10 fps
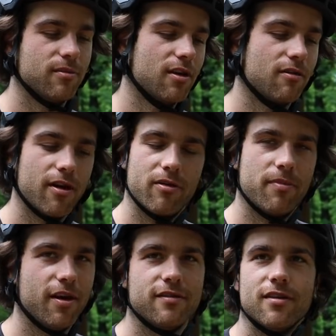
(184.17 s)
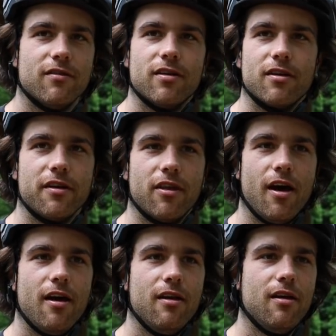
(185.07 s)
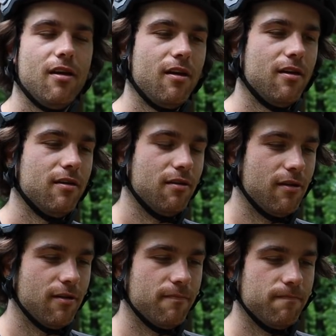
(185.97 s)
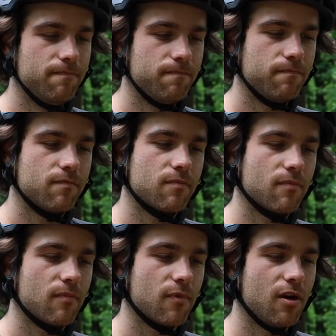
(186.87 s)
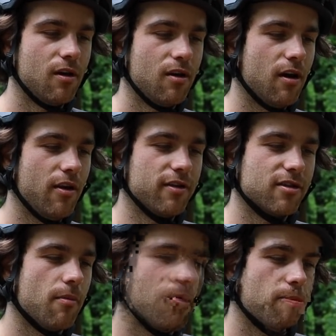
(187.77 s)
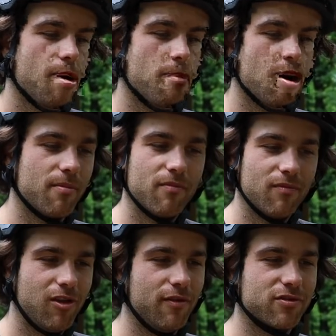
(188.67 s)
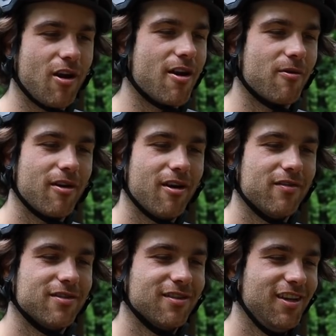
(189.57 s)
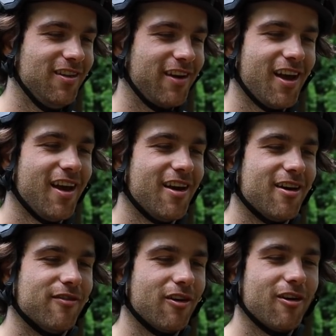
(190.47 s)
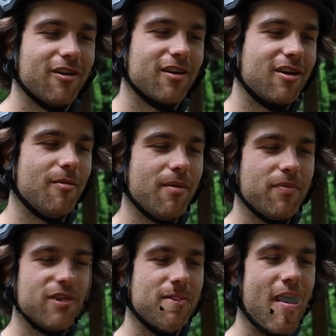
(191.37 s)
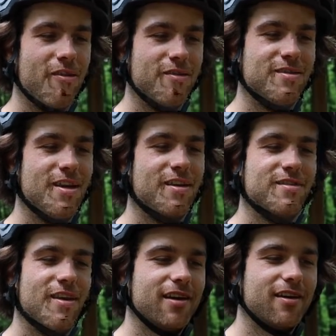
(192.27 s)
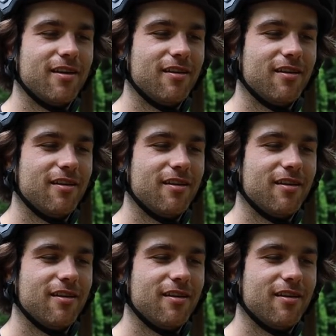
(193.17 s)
to get around the pits and everything like that. I think something like my mom loves riding one. Like, for her to come up this mountain takes like